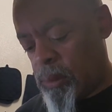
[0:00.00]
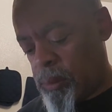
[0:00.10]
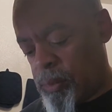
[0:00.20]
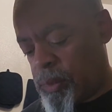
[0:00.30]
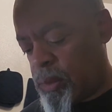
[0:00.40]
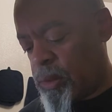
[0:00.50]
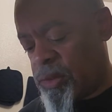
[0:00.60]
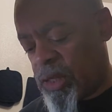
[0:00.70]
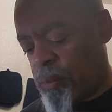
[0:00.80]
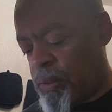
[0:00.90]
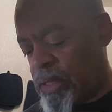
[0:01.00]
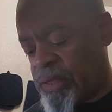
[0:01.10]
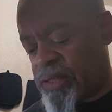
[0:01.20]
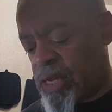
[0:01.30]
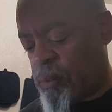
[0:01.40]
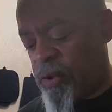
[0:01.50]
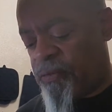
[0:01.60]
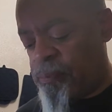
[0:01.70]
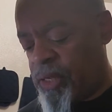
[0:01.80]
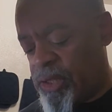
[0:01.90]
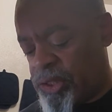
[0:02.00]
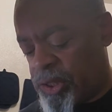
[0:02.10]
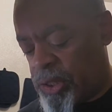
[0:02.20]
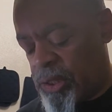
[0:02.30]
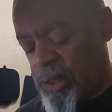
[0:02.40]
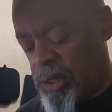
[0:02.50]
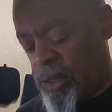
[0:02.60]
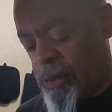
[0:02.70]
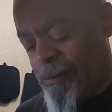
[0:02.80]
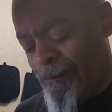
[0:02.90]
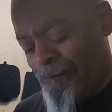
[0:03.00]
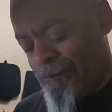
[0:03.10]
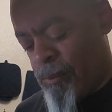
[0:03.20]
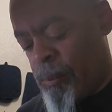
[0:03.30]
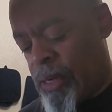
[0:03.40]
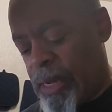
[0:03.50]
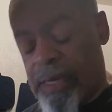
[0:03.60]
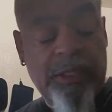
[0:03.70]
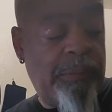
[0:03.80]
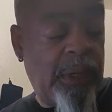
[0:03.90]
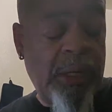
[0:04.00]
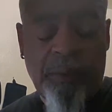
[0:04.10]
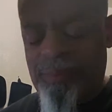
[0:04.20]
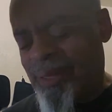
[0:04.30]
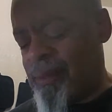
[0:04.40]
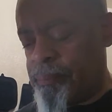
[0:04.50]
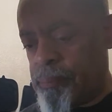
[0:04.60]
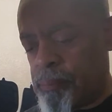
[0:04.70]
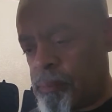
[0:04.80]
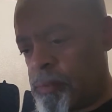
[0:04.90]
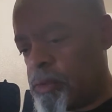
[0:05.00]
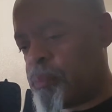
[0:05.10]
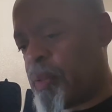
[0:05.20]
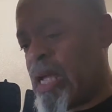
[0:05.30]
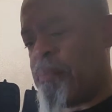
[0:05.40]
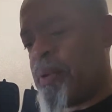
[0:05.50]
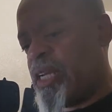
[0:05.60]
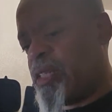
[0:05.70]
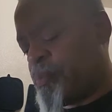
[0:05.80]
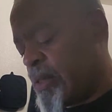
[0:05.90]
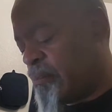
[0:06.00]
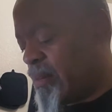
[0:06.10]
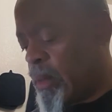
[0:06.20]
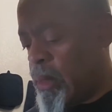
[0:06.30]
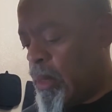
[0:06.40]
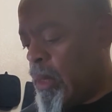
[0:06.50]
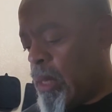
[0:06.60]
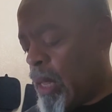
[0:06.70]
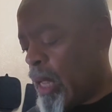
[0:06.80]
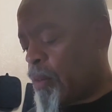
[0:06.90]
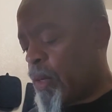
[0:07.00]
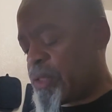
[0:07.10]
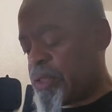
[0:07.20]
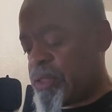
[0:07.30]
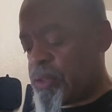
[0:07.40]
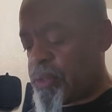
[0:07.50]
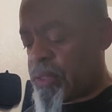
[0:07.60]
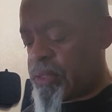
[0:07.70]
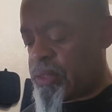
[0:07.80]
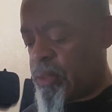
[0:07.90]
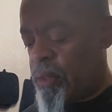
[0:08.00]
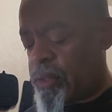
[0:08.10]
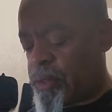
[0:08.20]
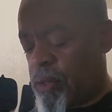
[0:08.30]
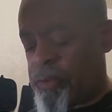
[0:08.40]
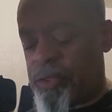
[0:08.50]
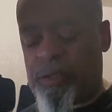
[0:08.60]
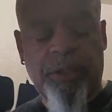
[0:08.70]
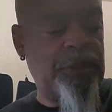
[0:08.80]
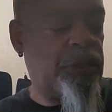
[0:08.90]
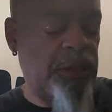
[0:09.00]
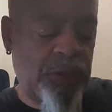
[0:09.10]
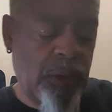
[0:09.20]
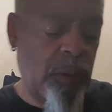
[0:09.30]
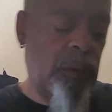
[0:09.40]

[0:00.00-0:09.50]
still sticking with that stay away from meat shit. But I got some, uh, well, plant-based, but I question its authenticity. So